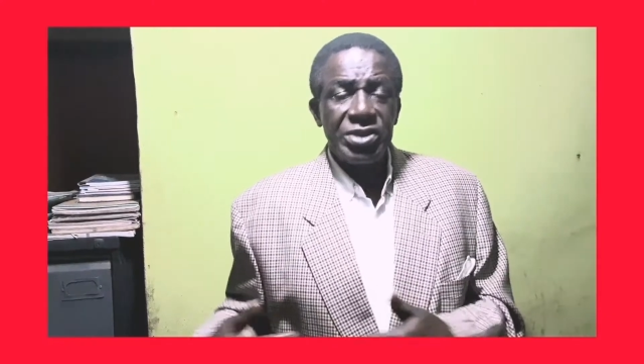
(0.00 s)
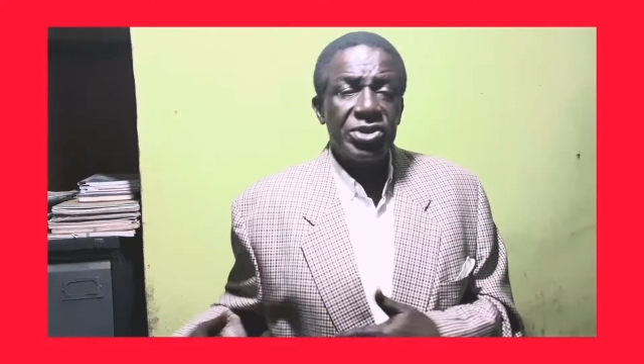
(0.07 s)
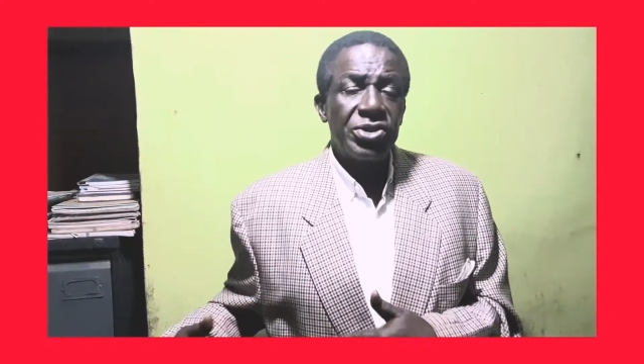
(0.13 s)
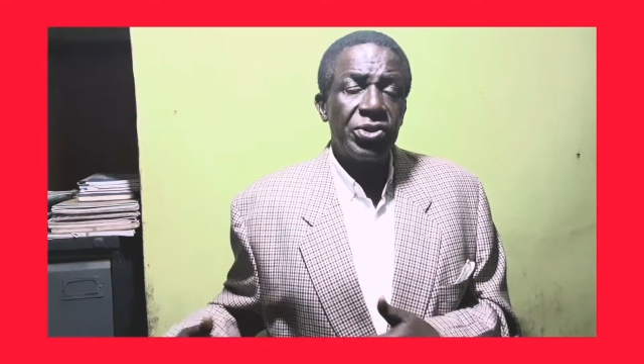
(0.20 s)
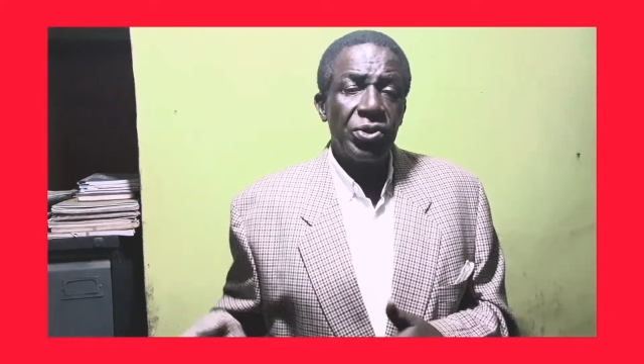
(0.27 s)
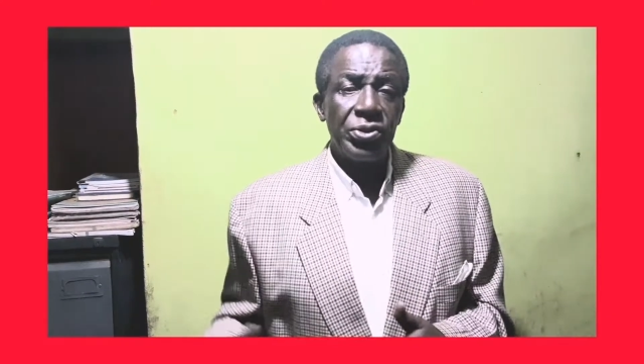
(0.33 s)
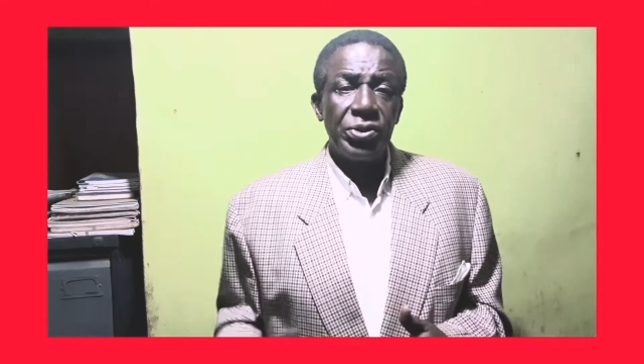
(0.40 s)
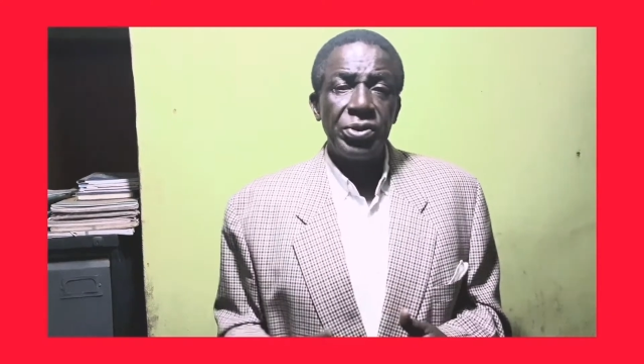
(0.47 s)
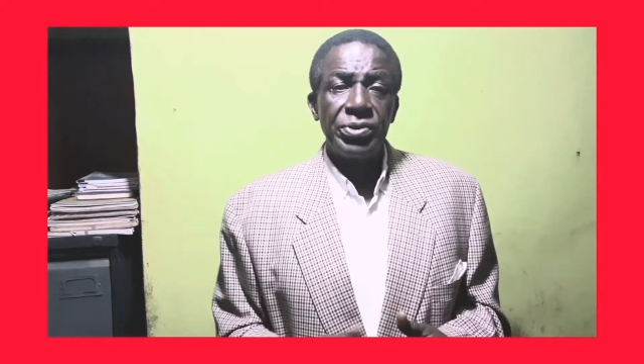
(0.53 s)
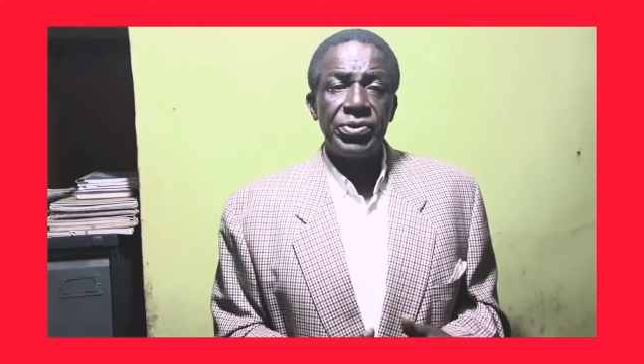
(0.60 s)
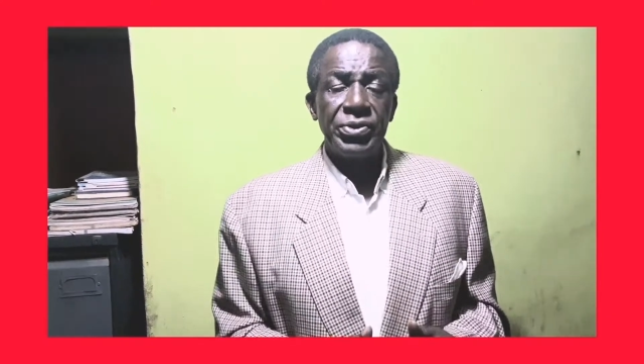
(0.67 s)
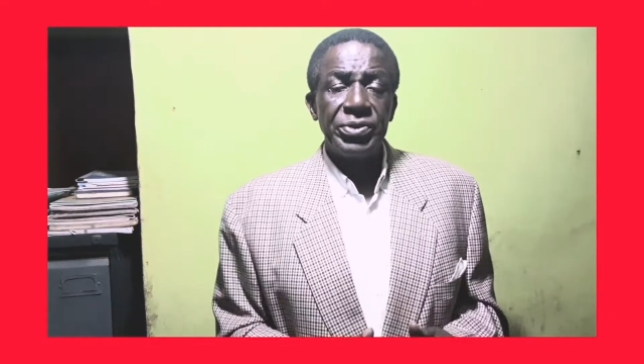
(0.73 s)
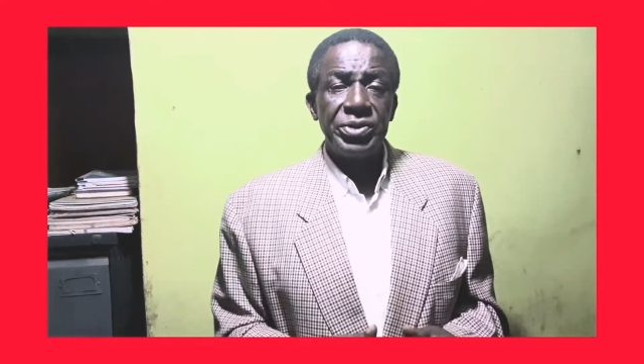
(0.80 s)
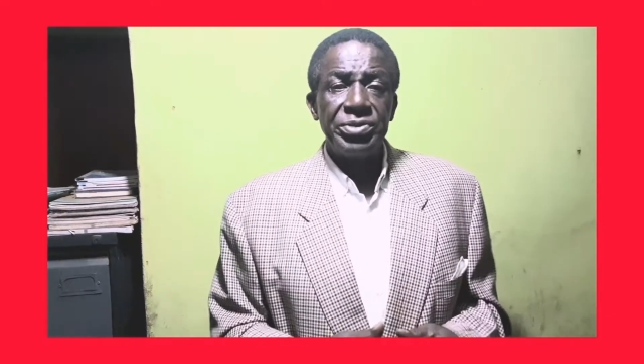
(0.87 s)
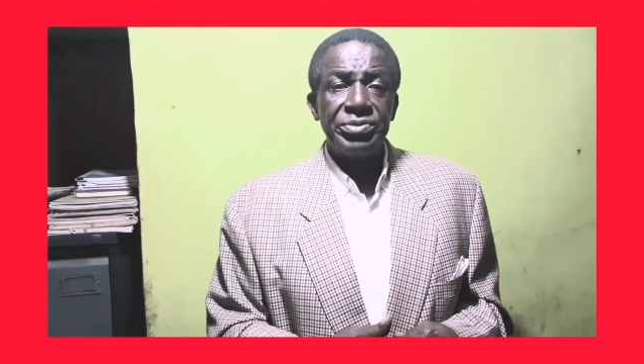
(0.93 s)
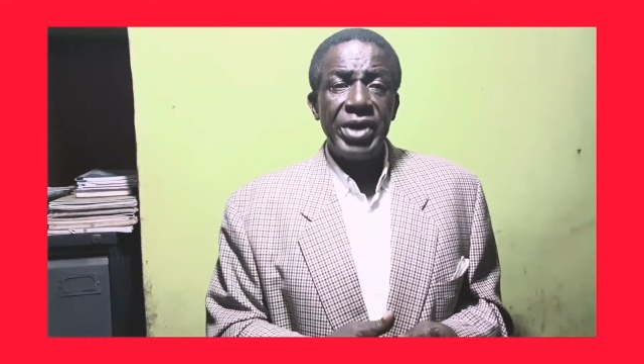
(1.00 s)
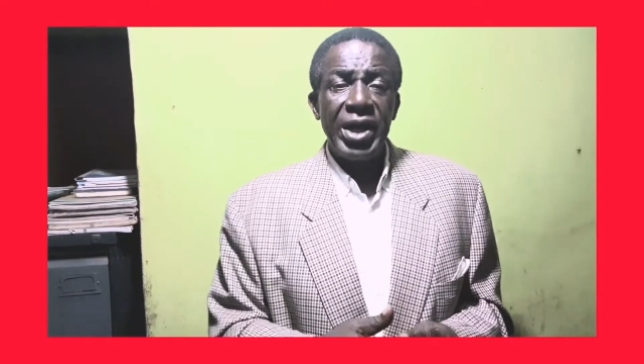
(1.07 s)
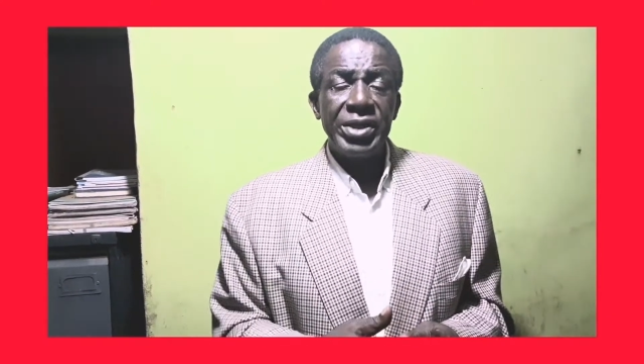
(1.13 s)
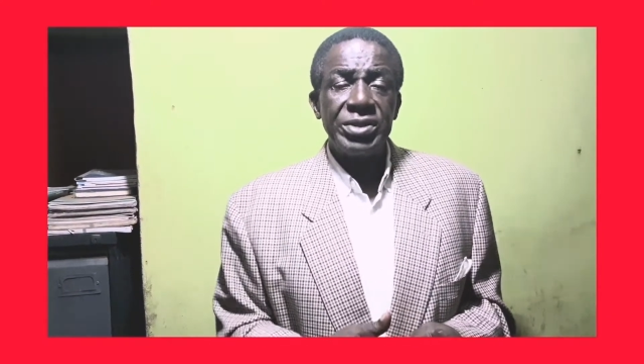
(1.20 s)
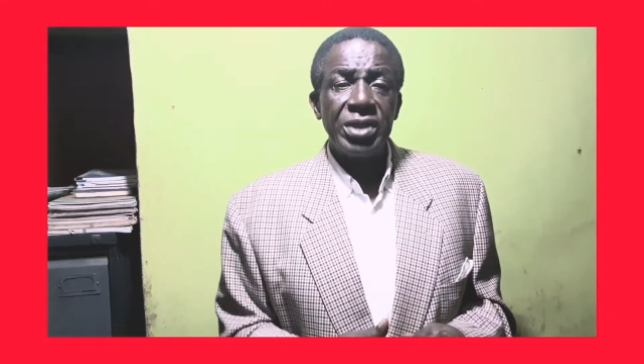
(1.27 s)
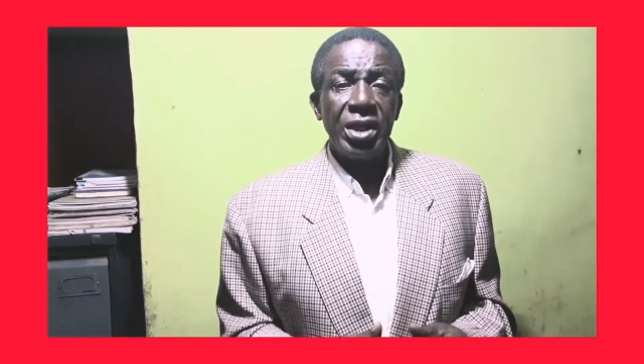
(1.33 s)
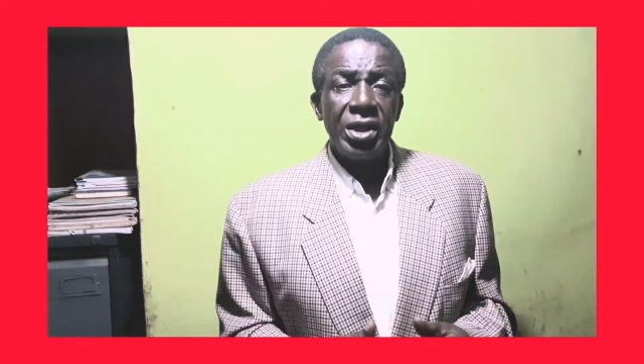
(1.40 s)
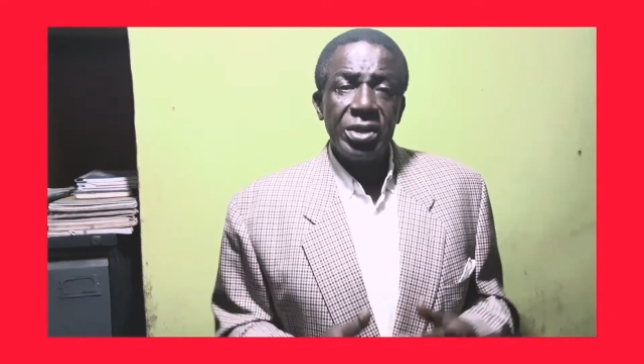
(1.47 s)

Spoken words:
is to the right.